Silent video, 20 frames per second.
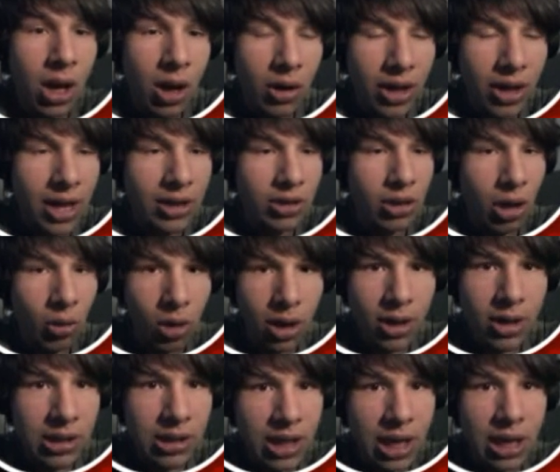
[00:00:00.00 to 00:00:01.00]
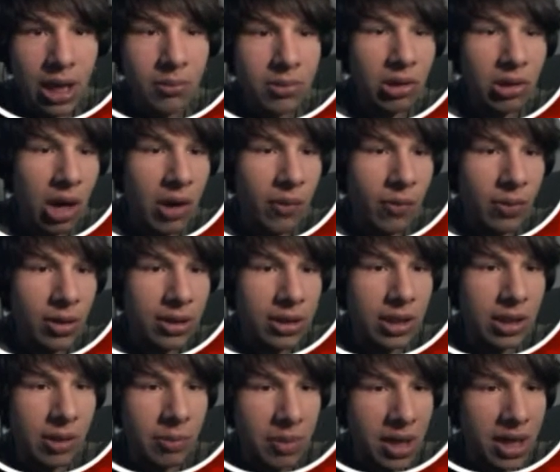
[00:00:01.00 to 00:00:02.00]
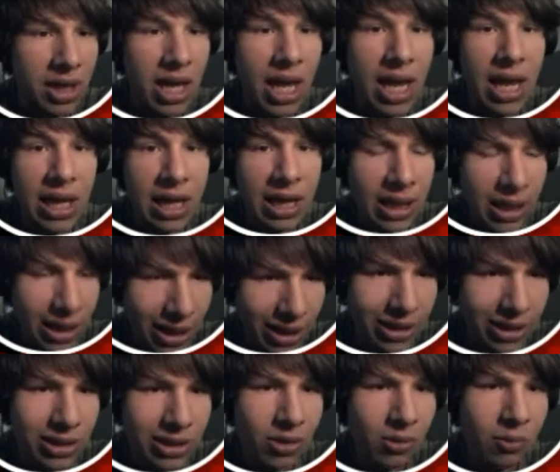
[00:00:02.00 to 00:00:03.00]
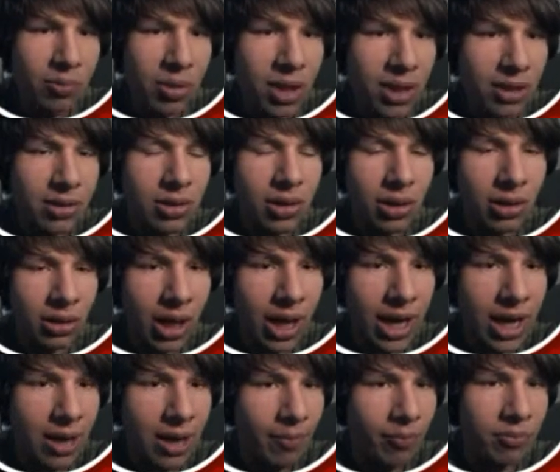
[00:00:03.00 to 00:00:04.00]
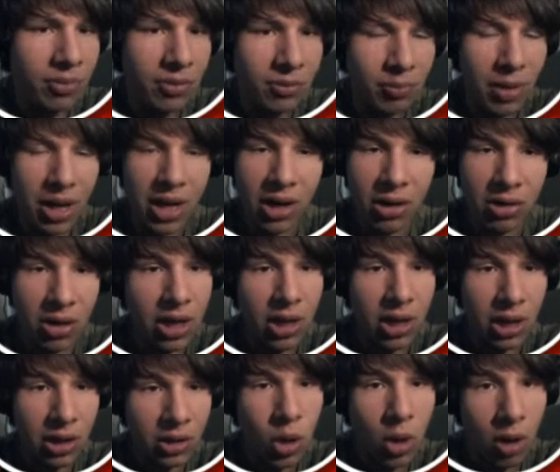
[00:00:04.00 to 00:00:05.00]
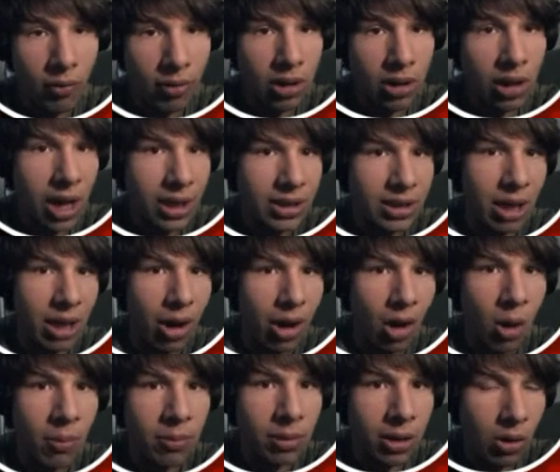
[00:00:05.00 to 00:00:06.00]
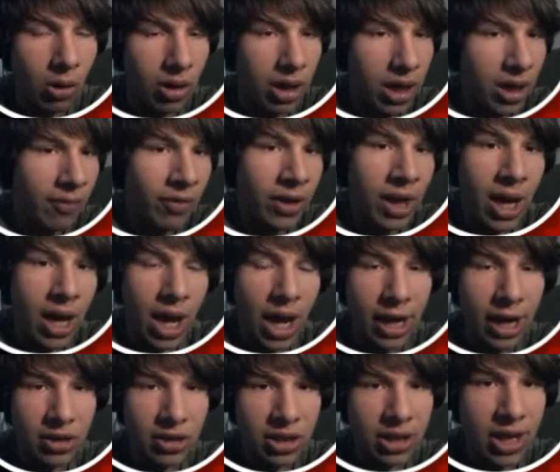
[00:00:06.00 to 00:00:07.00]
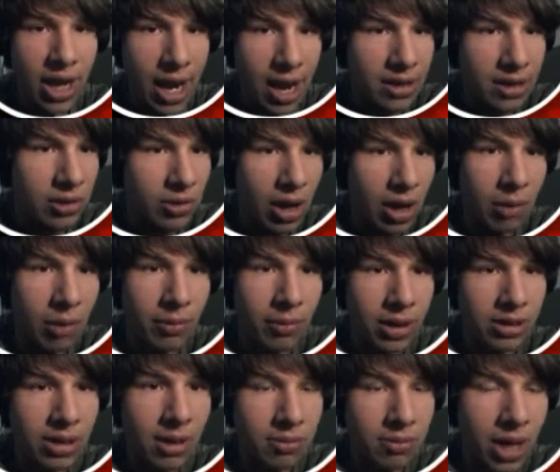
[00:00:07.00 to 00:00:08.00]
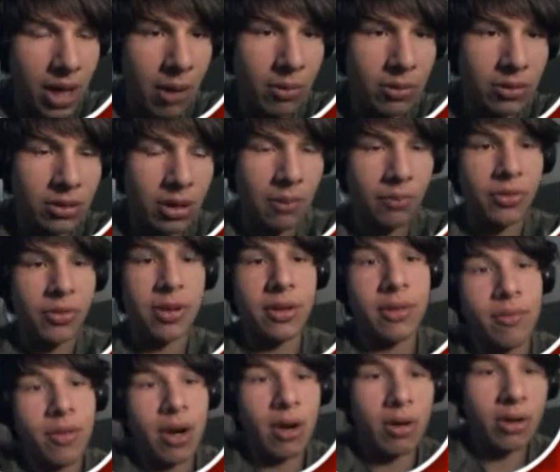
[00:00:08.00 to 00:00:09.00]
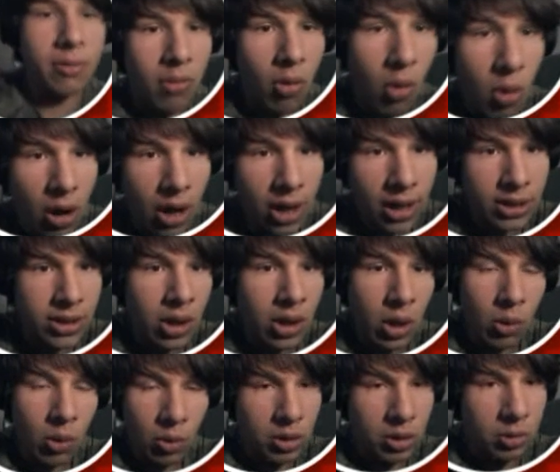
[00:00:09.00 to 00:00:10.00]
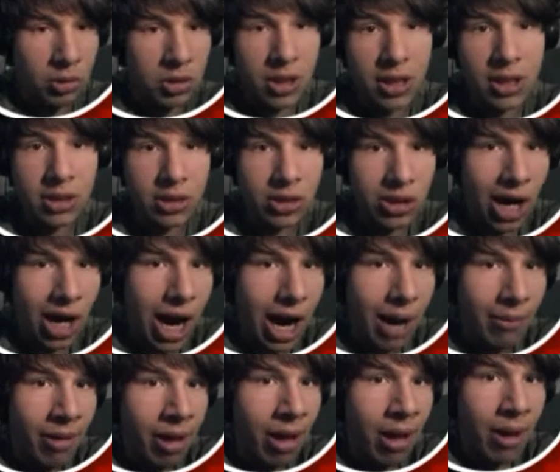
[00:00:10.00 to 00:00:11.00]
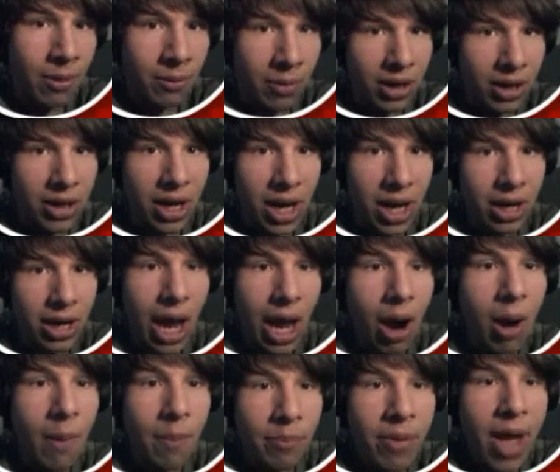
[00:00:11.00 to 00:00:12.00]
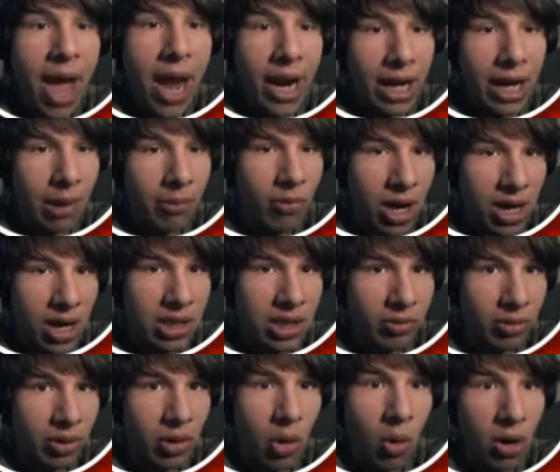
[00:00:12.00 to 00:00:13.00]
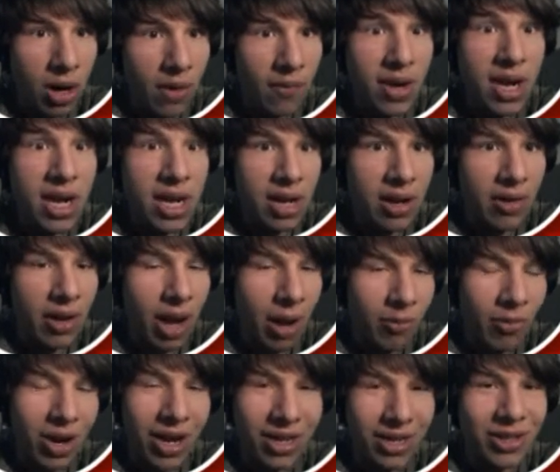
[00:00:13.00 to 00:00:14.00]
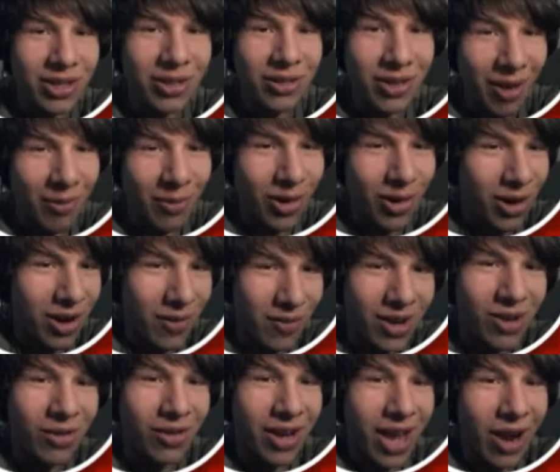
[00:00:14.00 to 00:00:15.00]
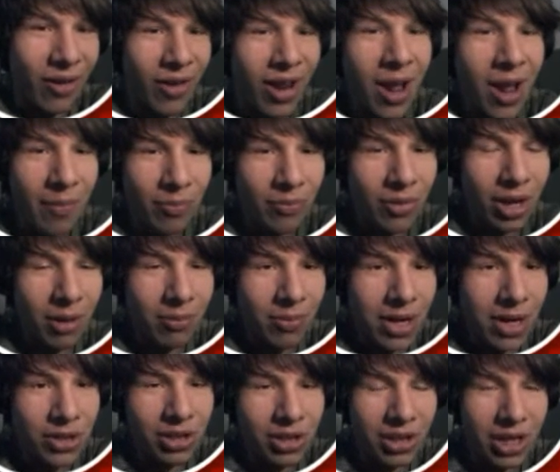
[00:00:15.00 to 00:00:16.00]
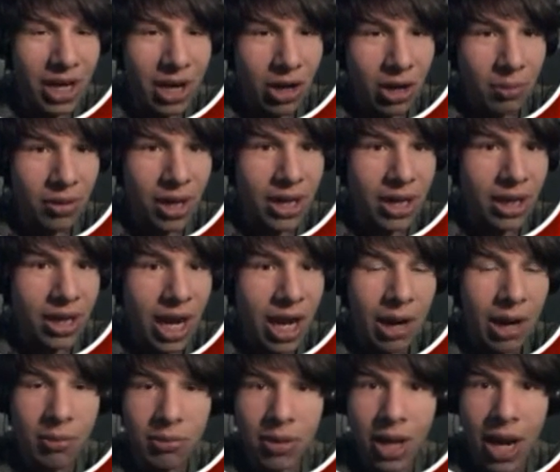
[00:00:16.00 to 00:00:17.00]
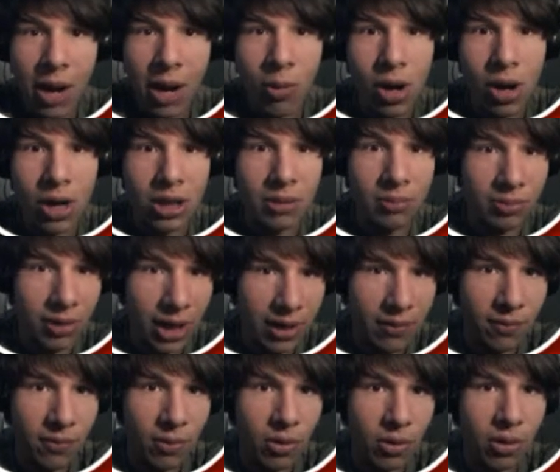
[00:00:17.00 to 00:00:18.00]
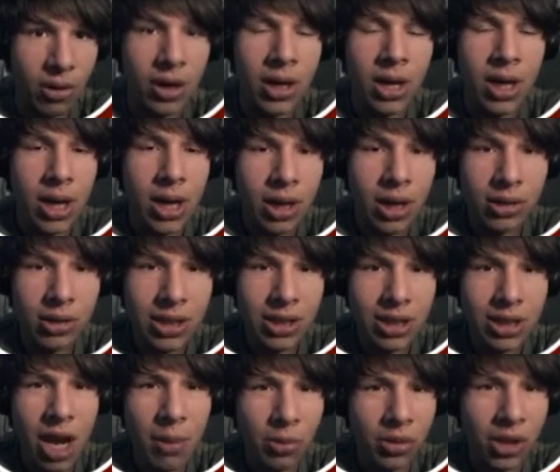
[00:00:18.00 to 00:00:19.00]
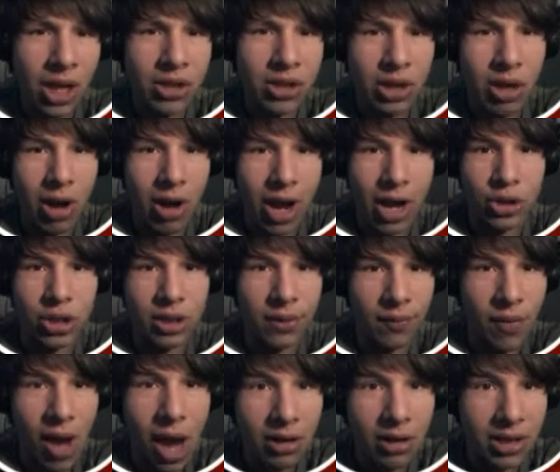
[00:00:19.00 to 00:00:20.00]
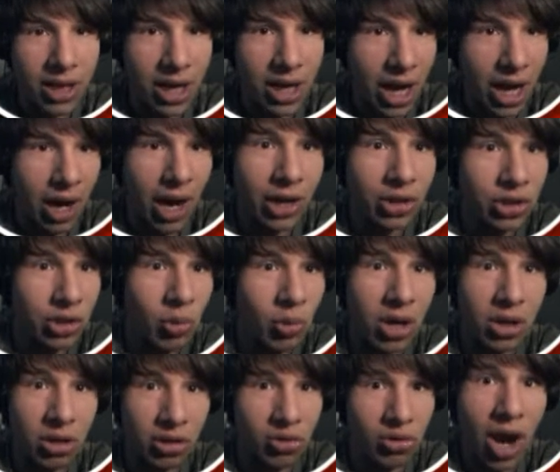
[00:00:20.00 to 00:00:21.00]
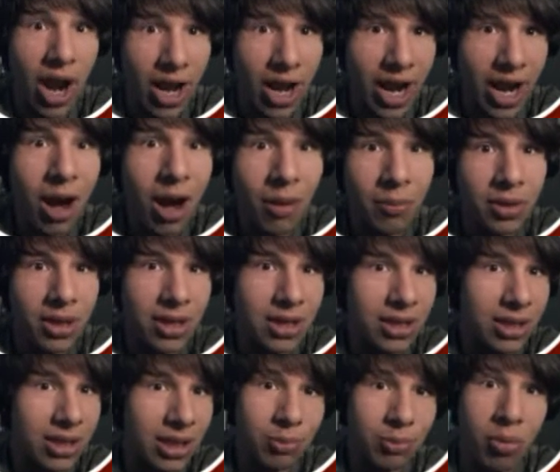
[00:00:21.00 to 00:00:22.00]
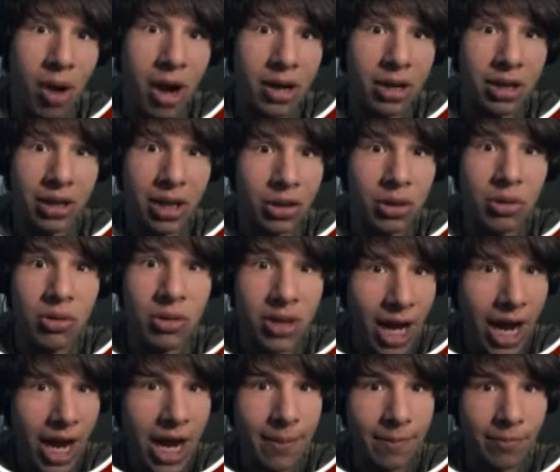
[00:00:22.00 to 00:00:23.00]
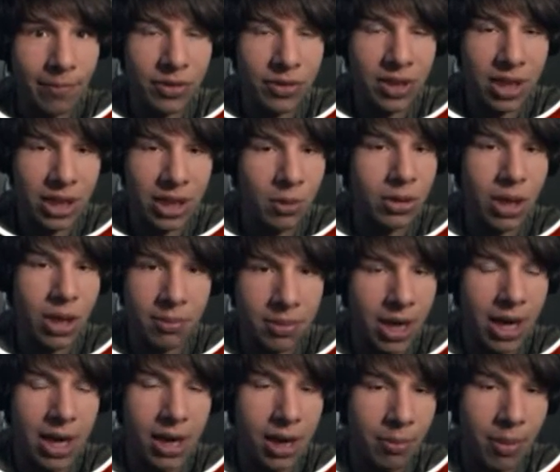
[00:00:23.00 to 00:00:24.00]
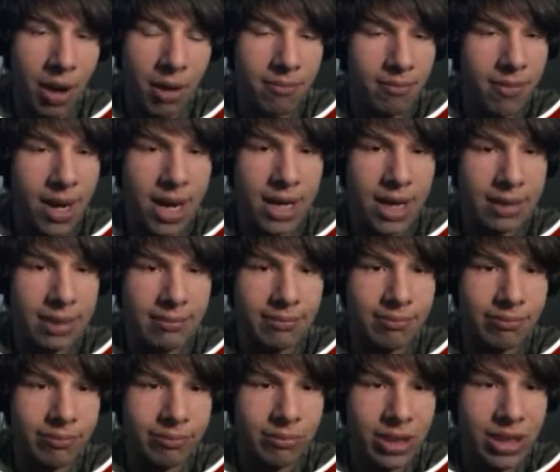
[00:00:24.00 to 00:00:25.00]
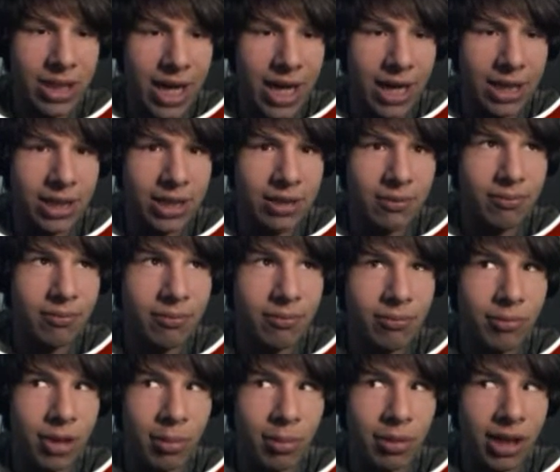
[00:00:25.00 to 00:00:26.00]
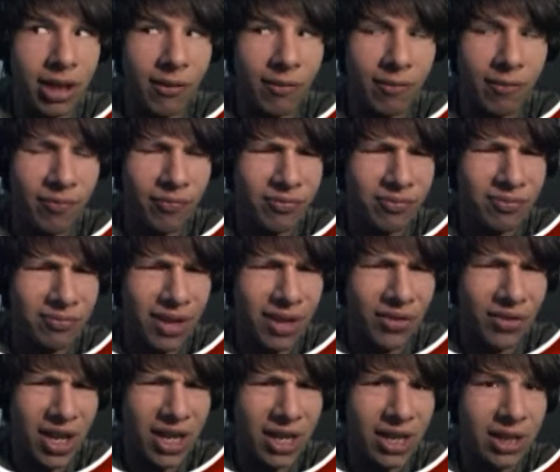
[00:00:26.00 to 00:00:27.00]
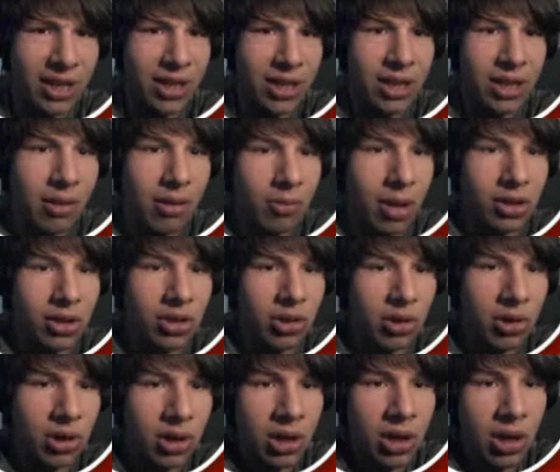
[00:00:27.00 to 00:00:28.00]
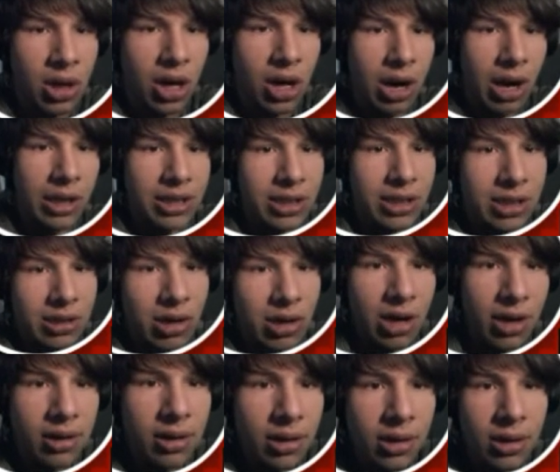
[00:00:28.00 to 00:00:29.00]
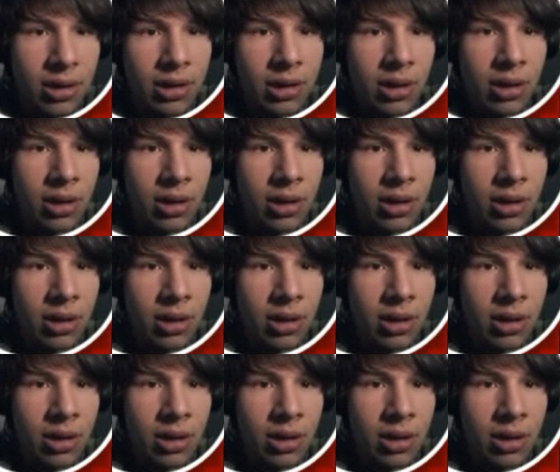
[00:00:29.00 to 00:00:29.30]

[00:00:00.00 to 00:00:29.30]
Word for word: Okay, so I wanted to say that I'm sorry for this being a little bit late, better than the 12 o'clock time I uploaded. I actually had to help my stepdad with something very important, which was his job. But then now I'm back and I'm ready to record the video. I'm ready to, I'm recording the video now. But I'm basically here to play the game that I wanted to play for since a couple days ago I actually found it. I actually wanted to try it out because it's practically a new game since it was updated about May 6th, I believe. I think. I'm not sure. All right, let's get started.